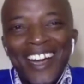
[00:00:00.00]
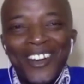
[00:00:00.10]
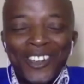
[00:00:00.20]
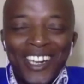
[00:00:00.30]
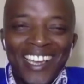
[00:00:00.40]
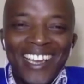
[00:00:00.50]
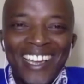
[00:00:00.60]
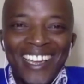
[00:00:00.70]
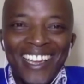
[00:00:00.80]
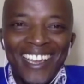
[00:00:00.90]
I will
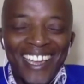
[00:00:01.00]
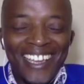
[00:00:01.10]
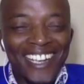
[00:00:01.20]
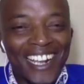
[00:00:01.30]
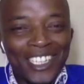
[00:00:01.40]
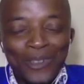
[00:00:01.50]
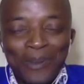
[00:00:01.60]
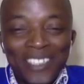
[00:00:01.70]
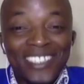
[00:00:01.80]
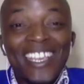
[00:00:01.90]

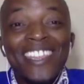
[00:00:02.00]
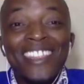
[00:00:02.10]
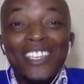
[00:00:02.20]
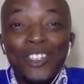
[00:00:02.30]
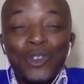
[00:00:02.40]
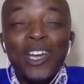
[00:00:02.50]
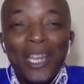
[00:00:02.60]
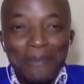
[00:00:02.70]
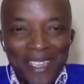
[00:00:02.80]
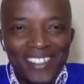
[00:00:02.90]
encourage pastors, and they do
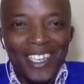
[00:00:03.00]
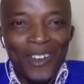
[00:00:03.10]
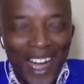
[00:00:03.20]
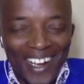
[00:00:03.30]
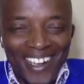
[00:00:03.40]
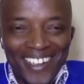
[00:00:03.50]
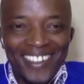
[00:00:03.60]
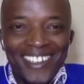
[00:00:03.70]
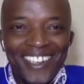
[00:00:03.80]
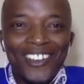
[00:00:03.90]
an amazing work,
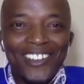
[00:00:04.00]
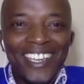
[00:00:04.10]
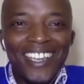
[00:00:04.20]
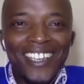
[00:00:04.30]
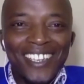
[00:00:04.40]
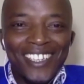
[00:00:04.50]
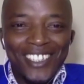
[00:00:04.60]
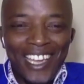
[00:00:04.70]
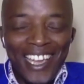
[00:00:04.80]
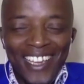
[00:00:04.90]
okay?
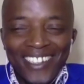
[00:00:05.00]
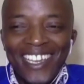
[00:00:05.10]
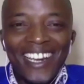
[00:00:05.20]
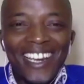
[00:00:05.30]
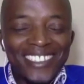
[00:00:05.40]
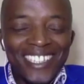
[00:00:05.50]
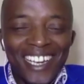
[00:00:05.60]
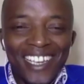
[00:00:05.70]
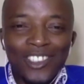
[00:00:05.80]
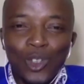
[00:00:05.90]
Directing
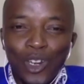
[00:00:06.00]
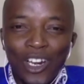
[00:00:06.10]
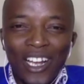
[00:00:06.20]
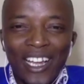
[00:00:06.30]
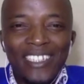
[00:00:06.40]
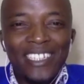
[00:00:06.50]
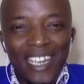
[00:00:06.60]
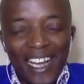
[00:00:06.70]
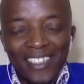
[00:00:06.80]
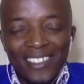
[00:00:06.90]
us or guiding
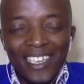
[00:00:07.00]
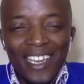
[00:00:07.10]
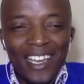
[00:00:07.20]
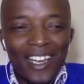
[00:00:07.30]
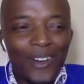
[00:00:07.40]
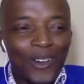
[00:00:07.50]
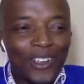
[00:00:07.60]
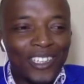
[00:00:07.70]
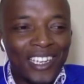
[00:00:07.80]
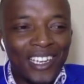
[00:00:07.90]
us
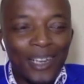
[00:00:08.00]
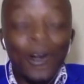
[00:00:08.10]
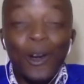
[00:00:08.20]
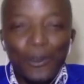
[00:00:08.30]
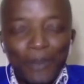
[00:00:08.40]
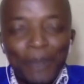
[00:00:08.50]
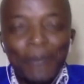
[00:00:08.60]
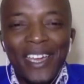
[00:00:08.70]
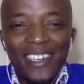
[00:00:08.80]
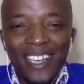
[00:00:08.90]
on
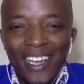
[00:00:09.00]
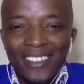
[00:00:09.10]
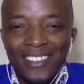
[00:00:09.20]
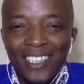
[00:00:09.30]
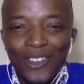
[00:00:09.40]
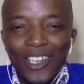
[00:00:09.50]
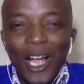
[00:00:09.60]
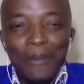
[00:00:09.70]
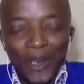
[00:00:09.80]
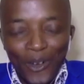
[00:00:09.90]
preparing us on
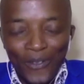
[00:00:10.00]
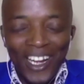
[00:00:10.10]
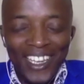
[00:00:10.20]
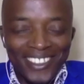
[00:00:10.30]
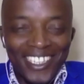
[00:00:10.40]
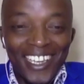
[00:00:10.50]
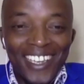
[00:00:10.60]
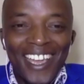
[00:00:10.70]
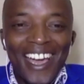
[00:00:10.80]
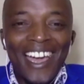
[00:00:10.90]
coming of Christ.
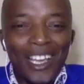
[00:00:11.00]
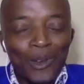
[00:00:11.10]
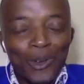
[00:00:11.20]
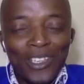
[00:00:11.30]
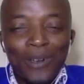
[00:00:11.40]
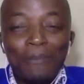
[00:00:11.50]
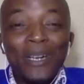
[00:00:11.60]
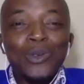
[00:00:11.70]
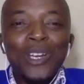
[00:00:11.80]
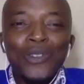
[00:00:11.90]
I like what they do.
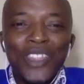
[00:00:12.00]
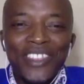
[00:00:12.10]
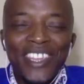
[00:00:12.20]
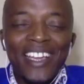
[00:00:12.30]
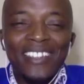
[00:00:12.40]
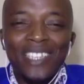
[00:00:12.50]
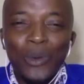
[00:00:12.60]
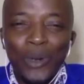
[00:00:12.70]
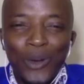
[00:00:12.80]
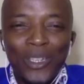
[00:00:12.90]
But one of the things is I
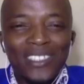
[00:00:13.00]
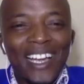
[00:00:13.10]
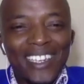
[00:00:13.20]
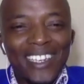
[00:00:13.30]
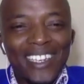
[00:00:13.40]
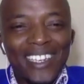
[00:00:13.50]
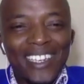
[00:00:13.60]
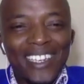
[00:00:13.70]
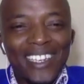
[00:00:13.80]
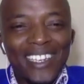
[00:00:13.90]
will request,
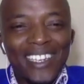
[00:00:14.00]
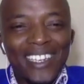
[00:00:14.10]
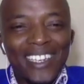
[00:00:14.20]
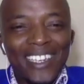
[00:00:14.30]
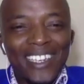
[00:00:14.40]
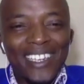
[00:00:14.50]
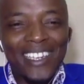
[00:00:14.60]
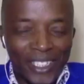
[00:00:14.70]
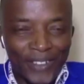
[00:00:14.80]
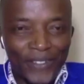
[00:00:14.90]
kindly
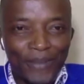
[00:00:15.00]
accommodative.